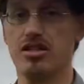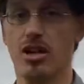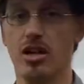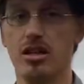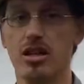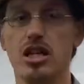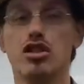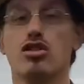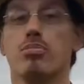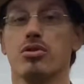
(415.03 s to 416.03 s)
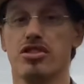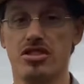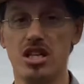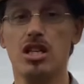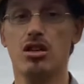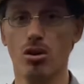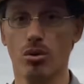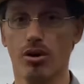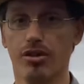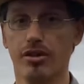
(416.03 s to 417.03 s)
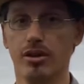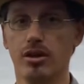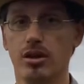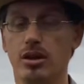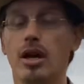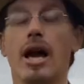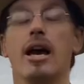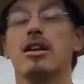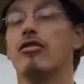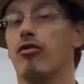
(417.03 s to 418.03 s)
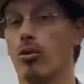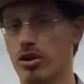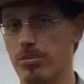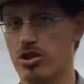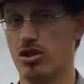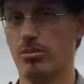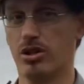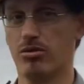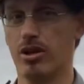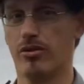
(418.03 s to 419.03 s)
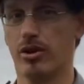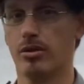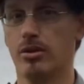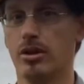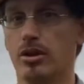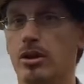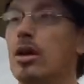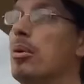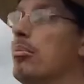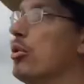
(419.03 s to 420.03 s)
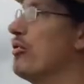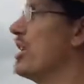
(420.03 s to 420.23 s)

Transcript: done, he should proceed north, heading for the Potomac River, moving